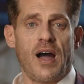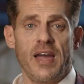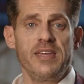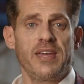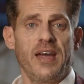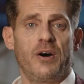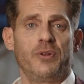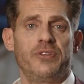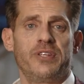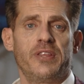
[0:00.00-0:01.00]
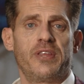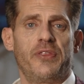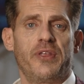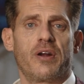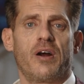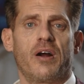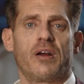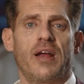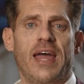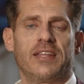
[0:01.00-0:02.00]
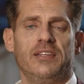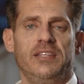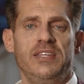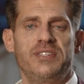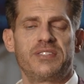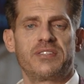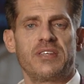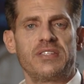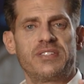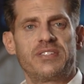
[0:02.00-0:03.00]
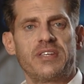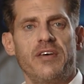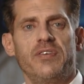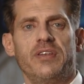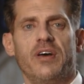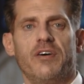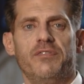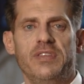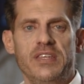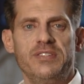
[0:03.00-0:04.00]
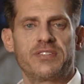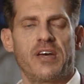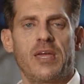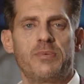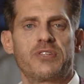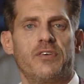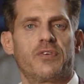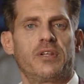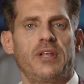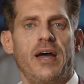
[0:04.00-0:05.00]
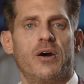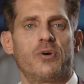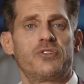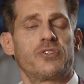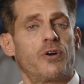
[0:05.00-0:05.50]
I count that there are at least seven of these types of clouds